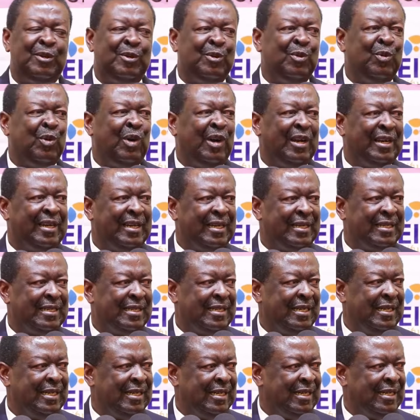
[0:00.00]
to what
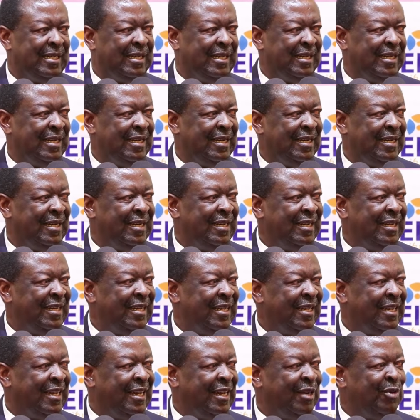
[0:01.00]
extent
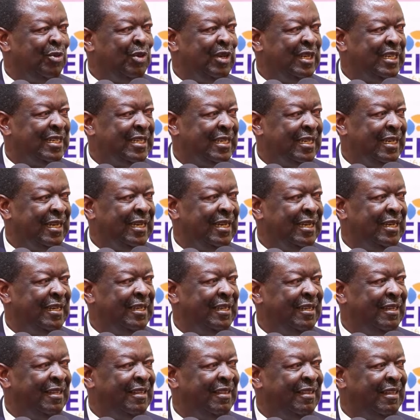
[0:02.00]
can we
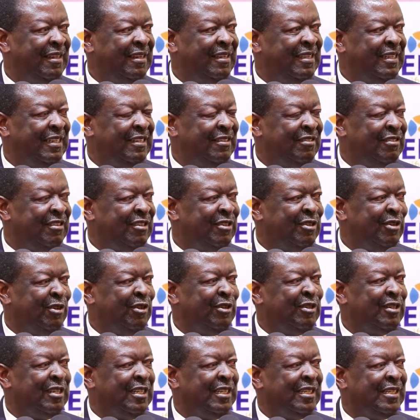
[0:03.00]
say that these
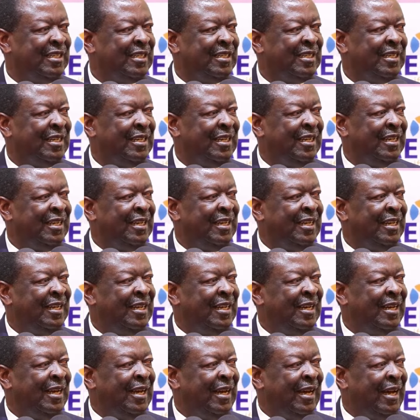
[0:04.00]
resources
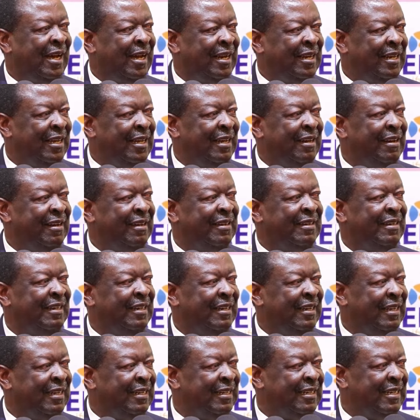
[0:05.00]
are
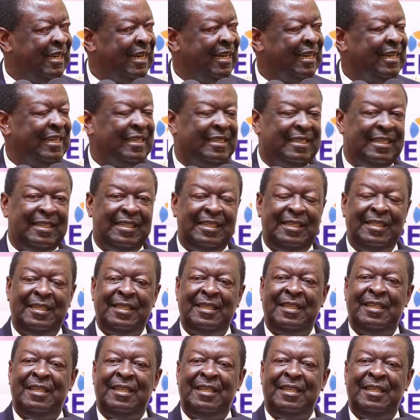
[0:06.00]
directed and targeted